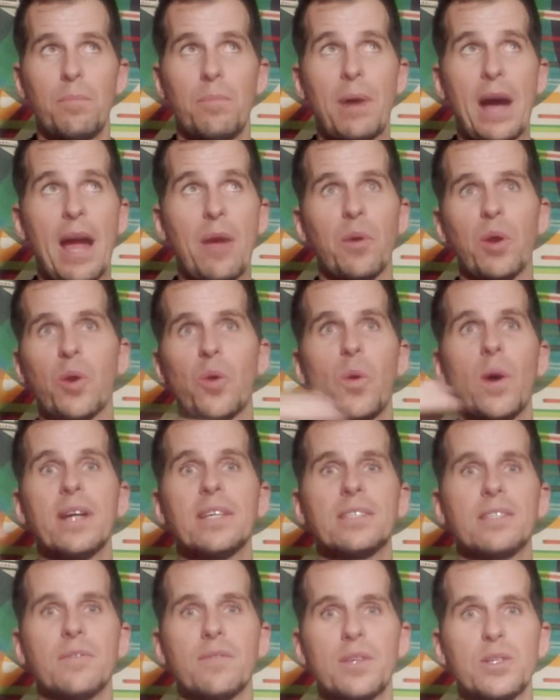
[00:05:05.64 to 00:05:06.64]
by
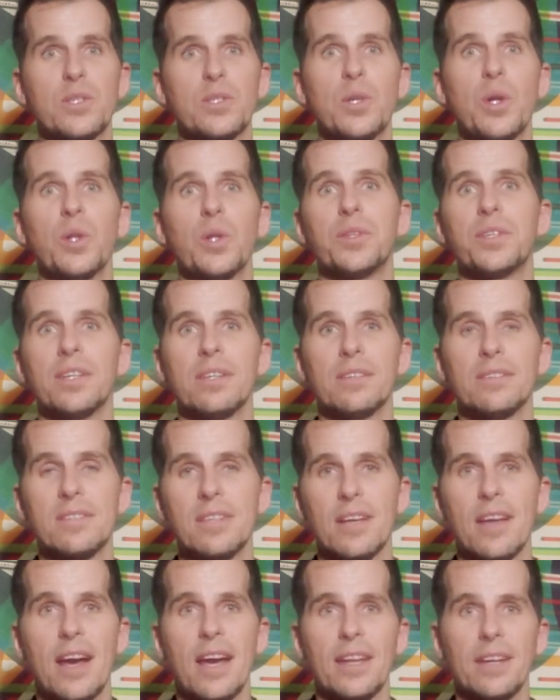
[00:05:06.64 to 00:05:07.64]
request of the Sultan to
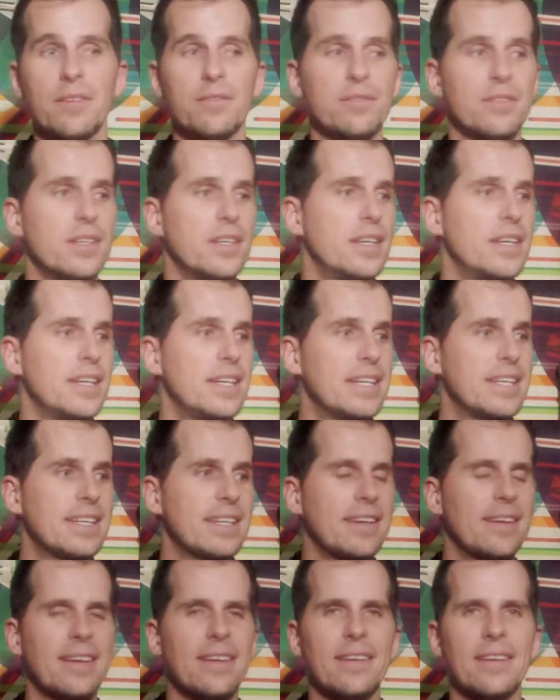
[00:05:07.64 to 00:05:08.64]
kind of
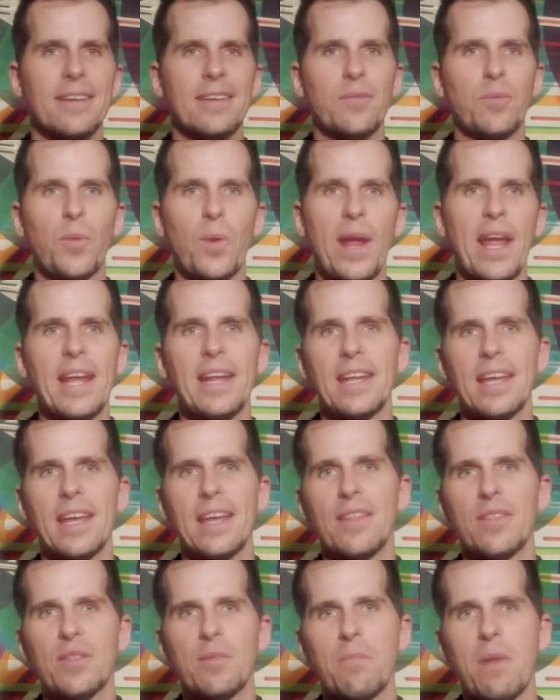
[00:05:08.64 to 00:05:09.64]
rein
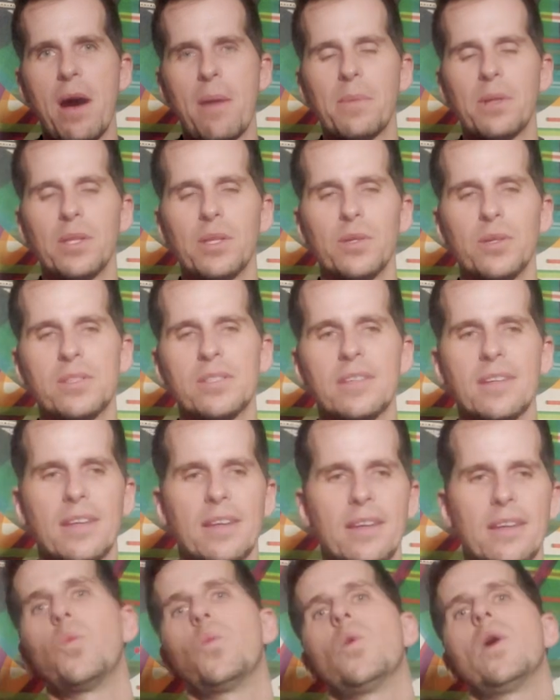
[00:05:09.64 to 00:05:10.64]
in the
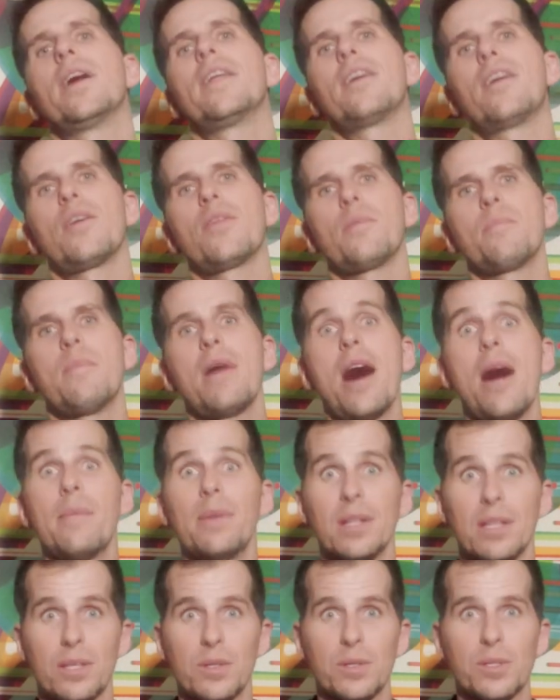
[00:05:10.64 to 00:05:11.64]
Mamluks. What are the
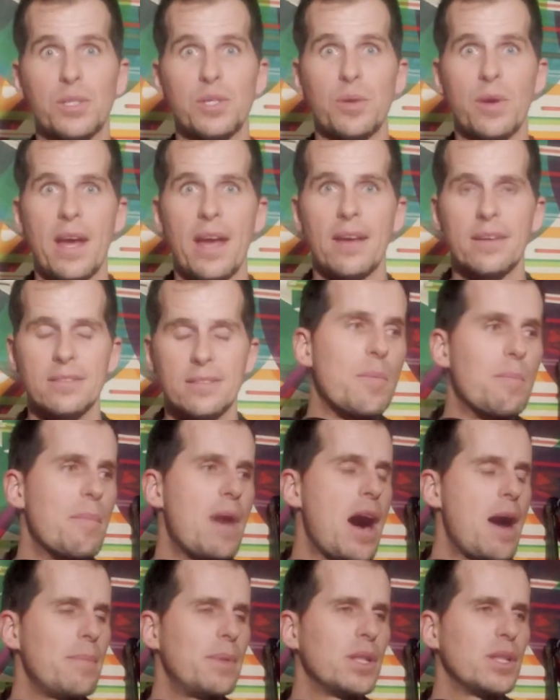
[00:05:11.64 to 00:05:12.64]
Mamluks, you ask? The
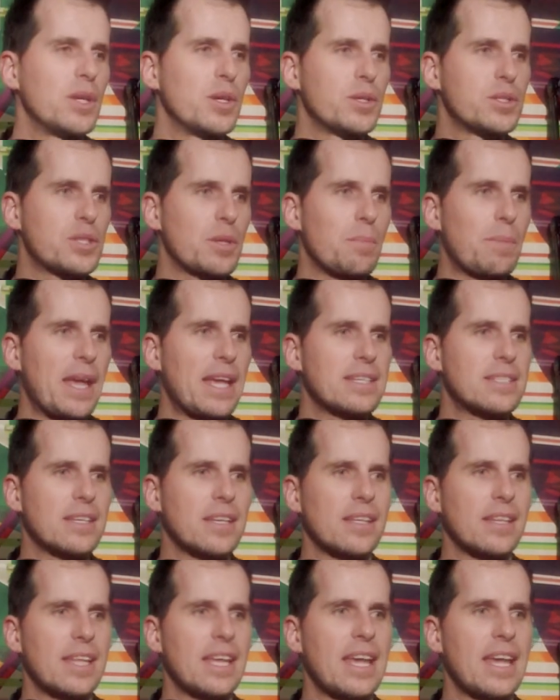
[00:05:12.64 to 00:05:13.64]
Mamluks are
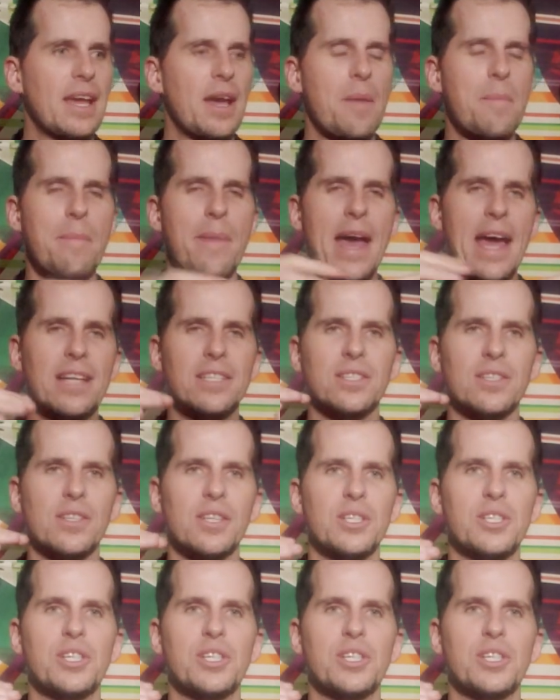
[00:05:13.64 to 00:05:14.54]
basically, imagine the